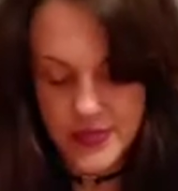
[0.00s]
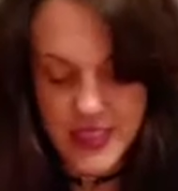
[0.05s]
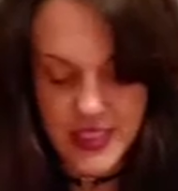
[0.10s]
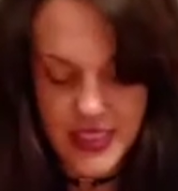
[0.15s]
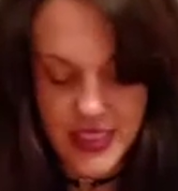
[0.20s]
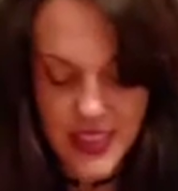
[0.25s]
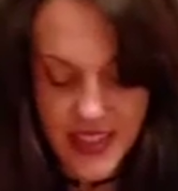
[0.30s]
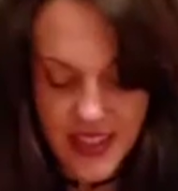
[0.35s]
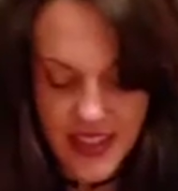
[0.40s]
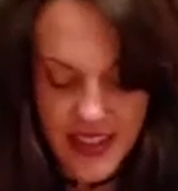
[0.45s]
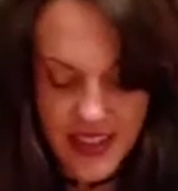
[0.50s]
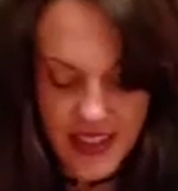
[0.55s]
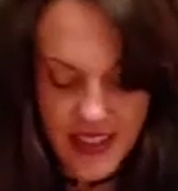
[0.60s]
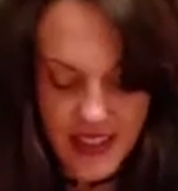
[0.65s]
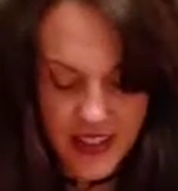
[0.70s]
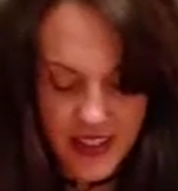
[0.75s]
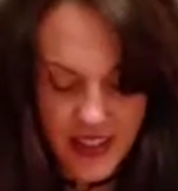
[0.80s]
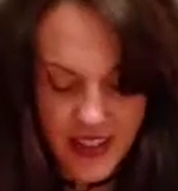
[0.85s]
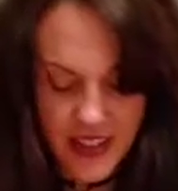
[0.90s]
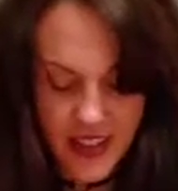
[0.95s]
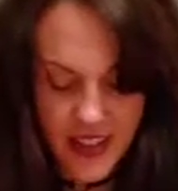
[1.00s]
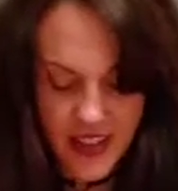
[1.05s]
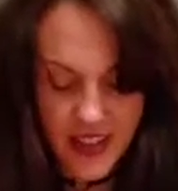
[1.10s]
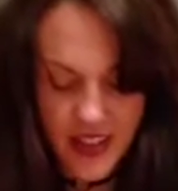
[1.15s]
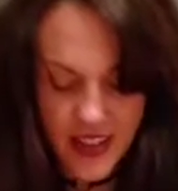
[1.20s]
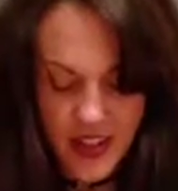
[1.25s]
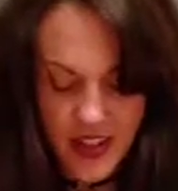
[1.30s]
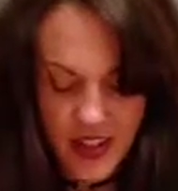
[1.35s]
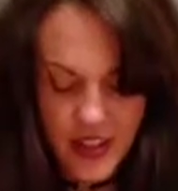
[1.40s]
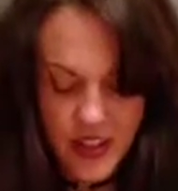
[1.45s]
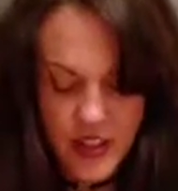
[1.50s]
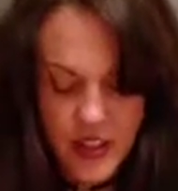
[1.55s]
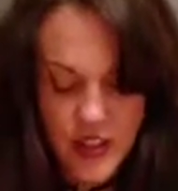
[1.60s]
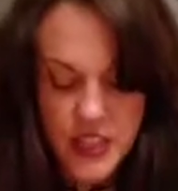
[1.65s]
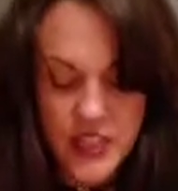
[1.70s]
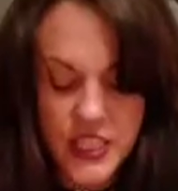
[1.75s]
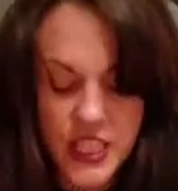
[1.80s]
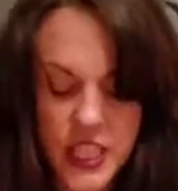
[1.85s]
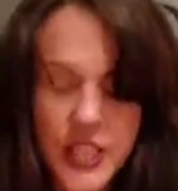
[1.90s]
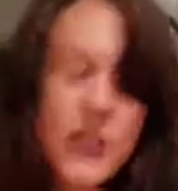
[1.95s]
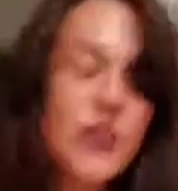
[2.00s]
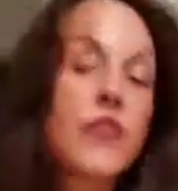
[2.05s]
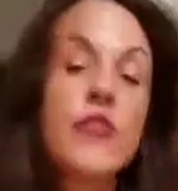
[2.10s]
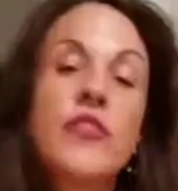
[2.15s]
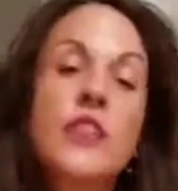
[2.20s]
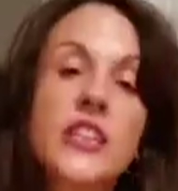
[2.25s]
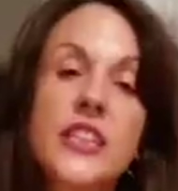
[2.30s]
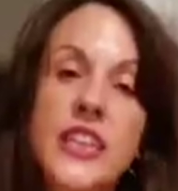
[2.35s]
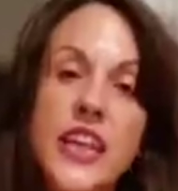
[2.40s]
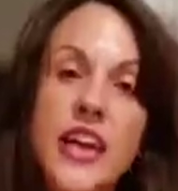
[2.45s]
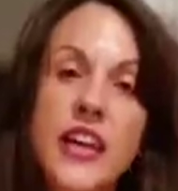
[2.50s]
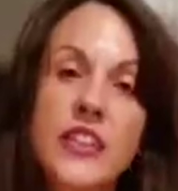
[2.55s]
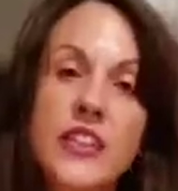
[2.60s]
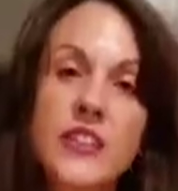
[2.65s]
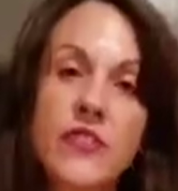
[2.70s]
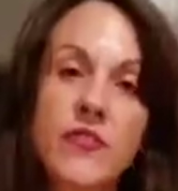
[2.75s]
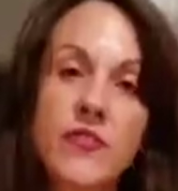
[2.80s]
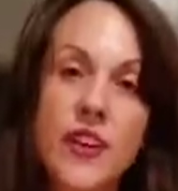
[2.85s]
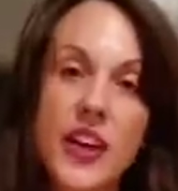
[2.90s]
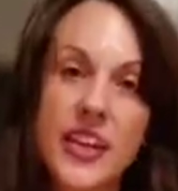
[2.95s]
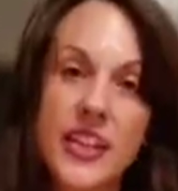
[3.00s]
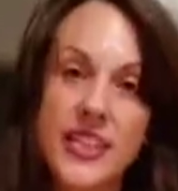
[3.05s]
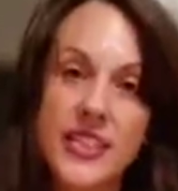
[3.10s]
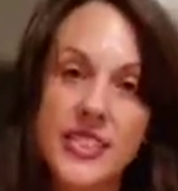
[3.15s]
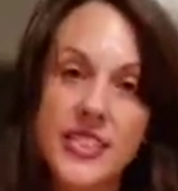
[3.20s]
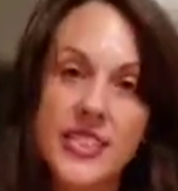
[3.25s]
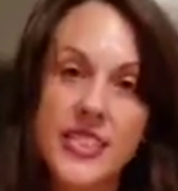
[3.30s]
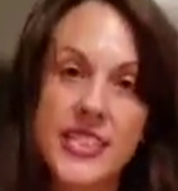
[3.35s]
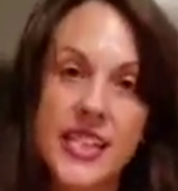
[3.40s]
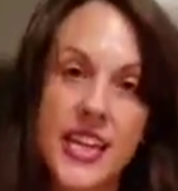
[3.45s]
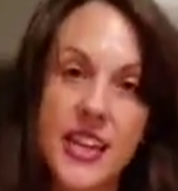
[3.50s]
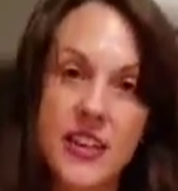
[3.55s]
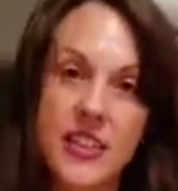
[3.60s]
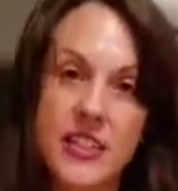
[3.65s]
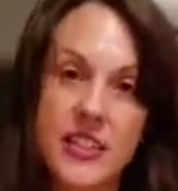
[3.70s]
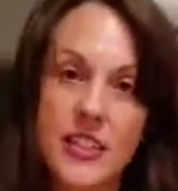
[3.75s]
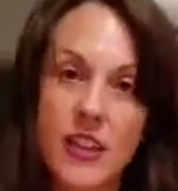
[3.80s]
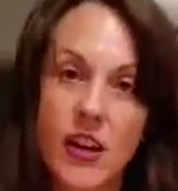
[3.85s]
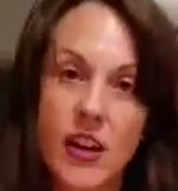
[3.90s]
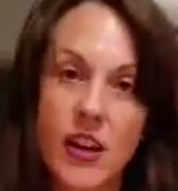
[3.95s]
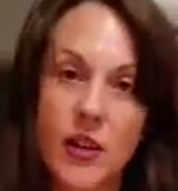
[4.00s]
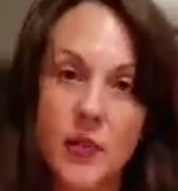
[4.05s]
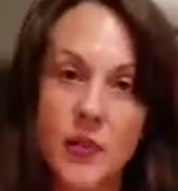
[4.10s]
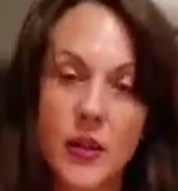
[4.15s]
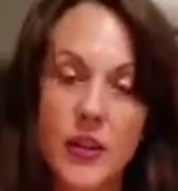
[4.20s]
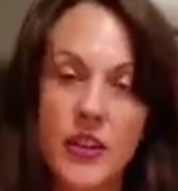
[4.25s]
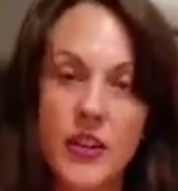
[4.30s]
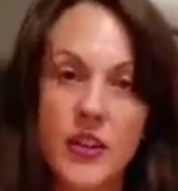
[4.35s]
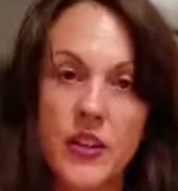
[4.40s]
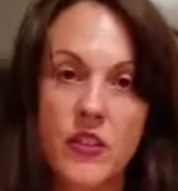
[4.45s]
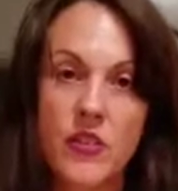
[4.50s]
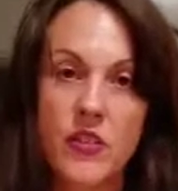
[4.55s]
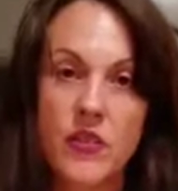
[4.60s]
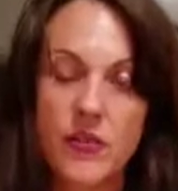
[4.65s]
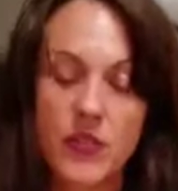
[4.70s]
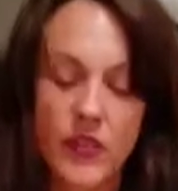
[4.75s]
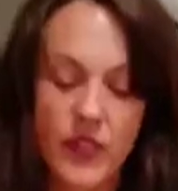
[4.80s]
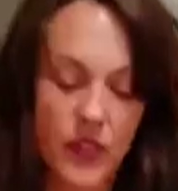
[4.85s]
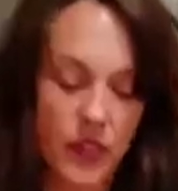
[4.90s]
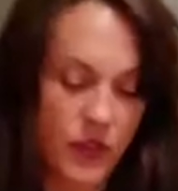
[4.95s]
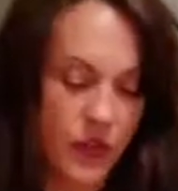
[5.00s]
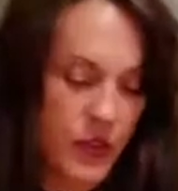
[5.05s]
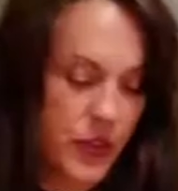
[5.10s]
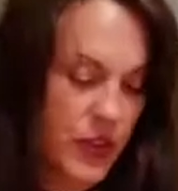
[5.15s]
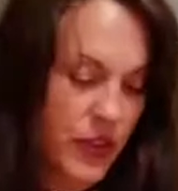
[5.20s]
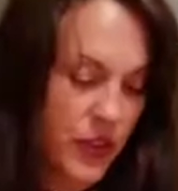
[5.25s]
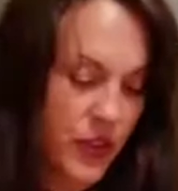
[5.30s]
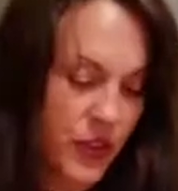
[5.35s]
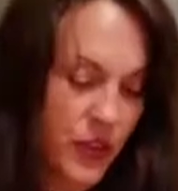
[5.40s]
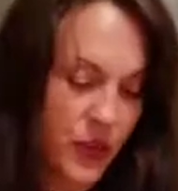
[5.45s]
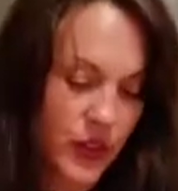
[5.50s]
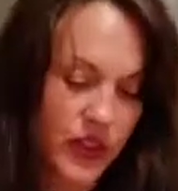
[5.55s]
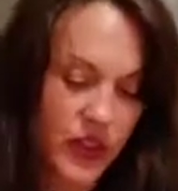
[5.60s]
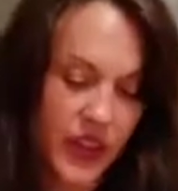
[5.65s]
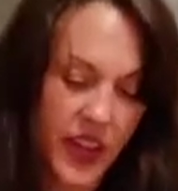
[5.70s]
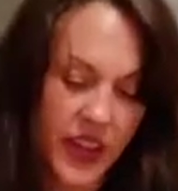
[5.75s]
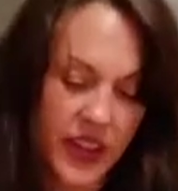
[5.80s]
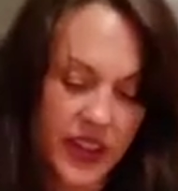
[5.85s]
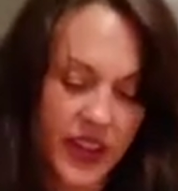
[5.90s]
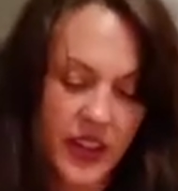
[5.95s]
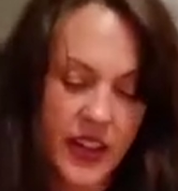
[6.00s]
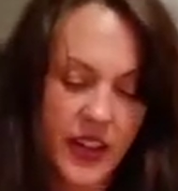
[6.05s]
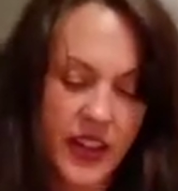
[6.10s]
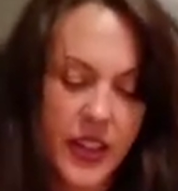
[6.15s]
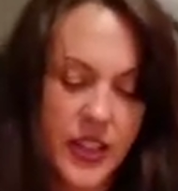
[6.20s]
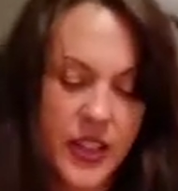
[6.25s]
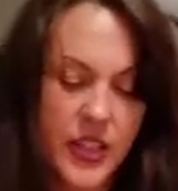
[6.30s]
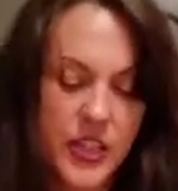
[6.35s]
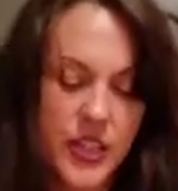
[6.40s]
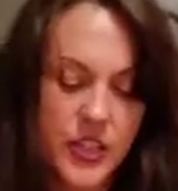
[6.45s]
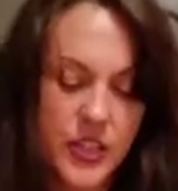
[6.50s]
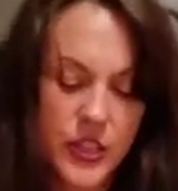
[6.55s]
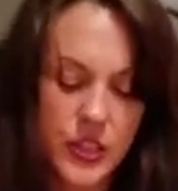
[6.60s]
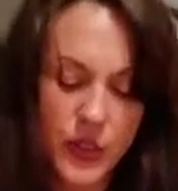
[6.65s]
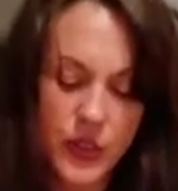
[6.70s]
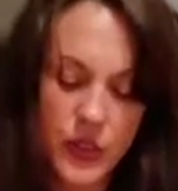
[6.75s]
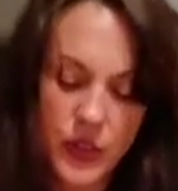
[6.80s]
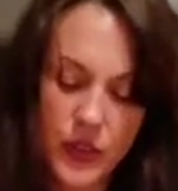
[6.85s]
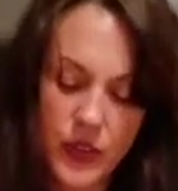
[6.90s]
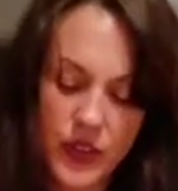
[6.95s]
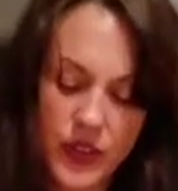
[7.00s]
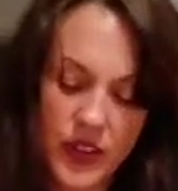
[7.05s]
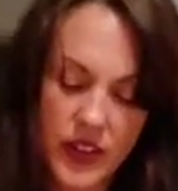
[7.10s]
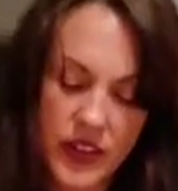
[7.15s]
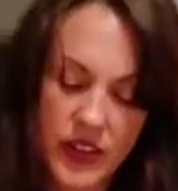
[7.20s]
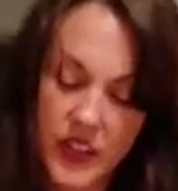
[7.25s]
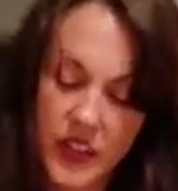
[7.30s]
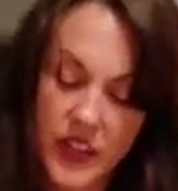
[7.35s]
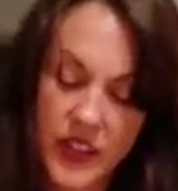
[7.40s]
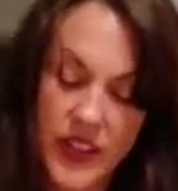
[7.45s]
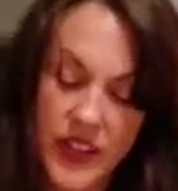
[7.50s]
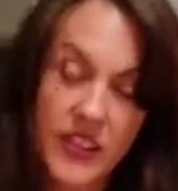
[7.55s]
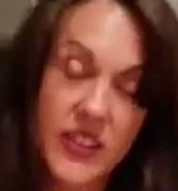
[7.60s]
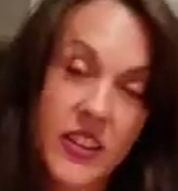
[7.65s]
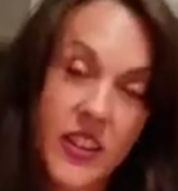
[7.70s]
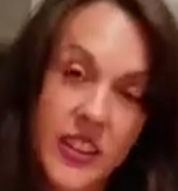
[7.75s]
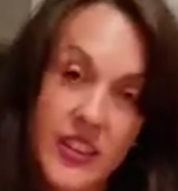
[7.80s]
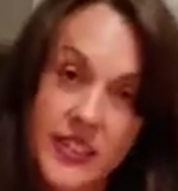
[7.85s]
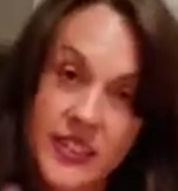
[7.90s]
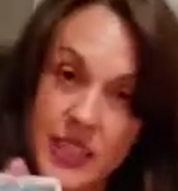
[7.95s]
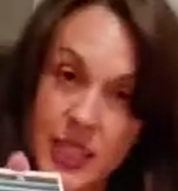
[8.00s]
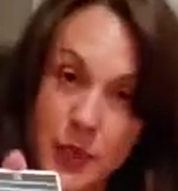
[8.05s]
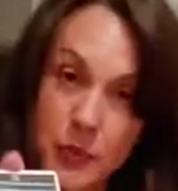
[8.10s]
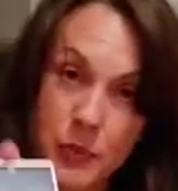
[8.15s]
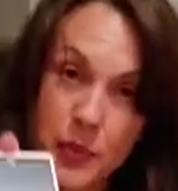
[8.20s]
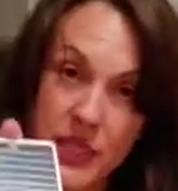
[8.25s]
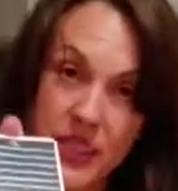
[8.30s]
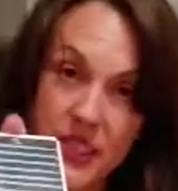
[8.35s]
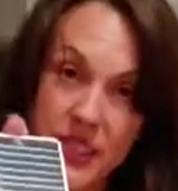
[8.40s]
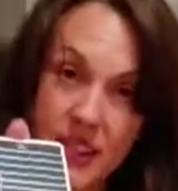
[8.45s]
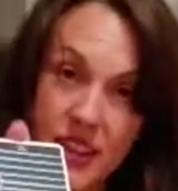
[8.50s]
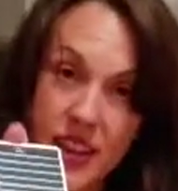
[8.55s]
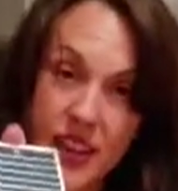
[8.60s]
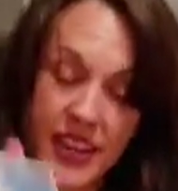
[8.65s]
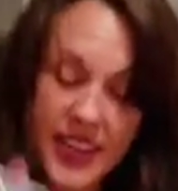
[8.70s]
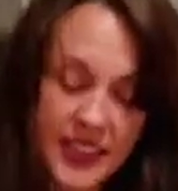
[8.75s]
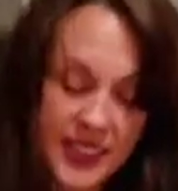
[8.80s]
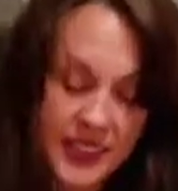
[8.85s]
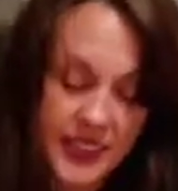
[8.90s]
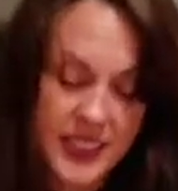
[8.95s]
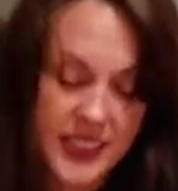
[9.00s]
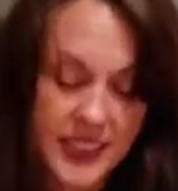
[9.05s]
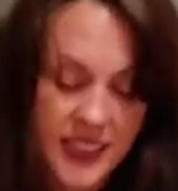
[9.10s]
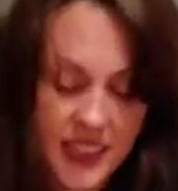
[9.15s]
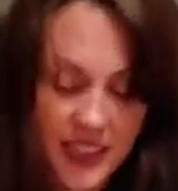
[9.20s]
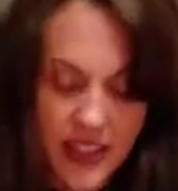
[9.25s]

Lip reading: Yeah, looks like you've really had to fight to stay on top. You've been through a lot. So you've had a lot of sleepless nights.